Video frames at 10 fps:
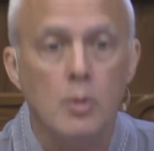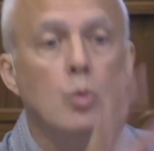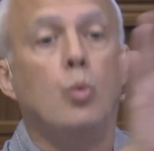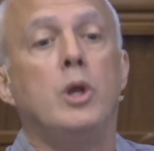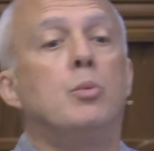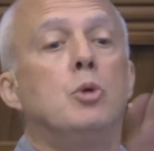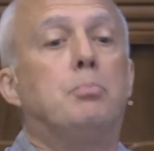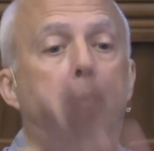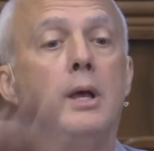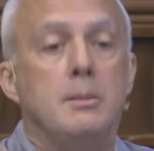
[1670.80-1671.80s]
we were
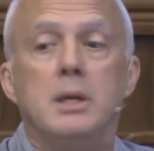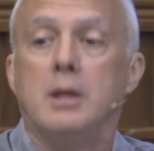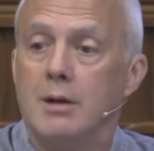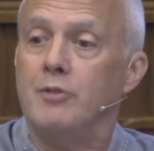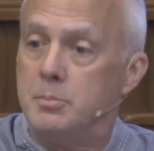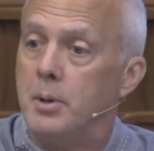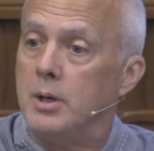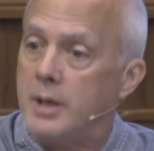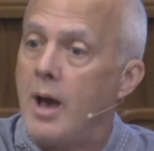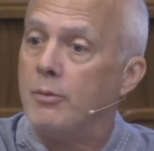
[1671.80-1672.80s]
blaming
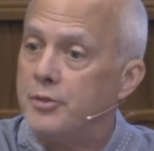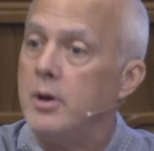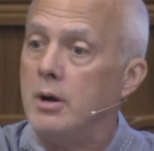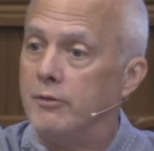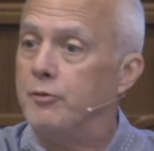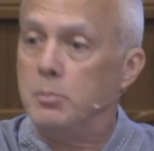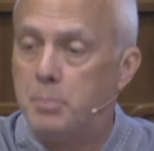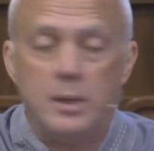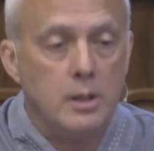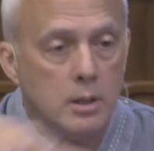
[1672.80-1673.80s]
everybody out there for
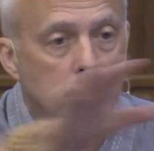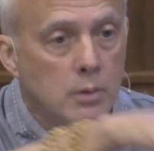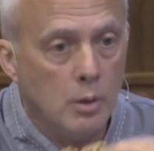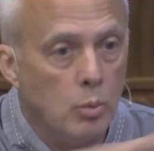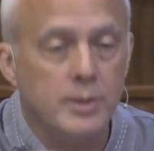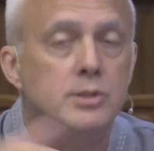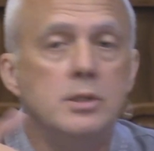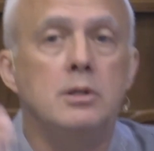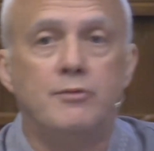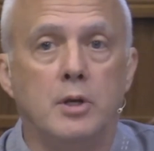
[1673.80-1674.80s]
being, what is
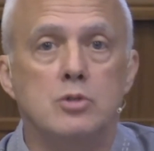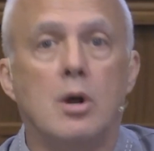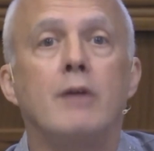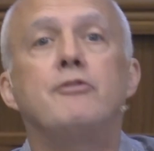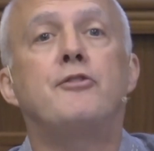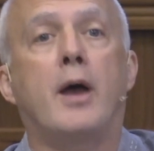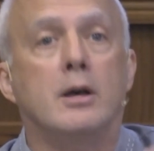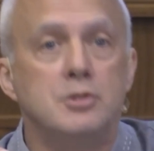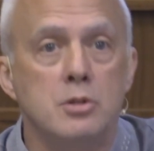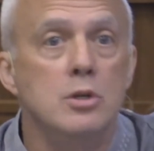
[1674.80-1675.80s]
it? If they drive
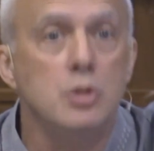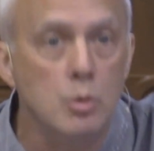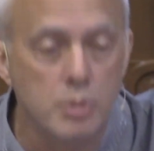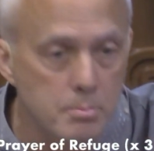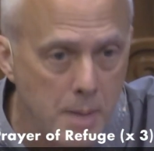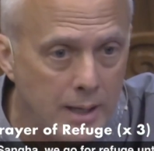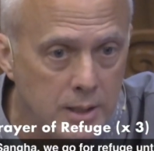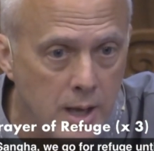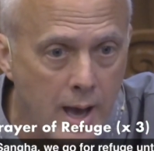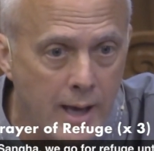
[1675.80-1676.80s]
faster than you, they're
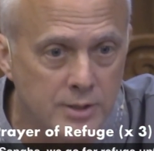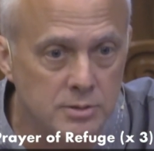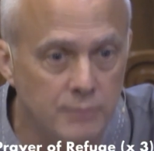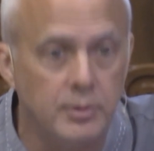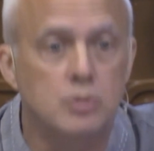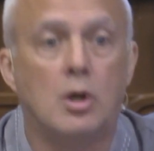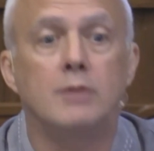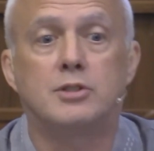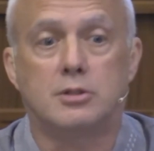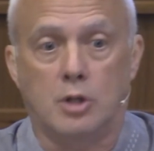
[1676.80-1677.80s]
maniacs. And if they
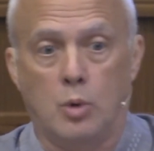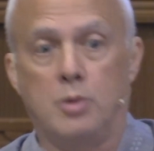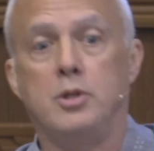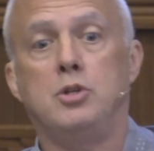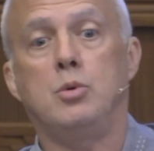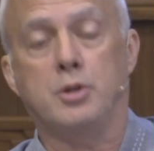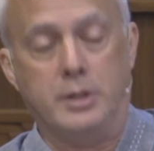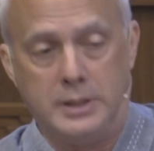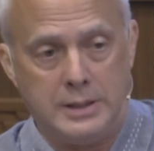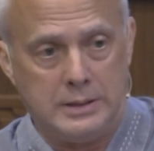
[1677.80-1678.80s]
drive slower than you, they're
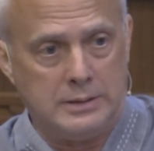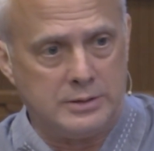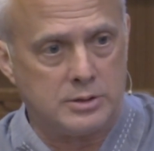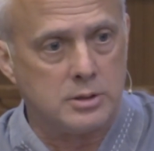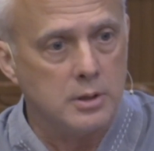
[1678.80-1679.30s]
idiots.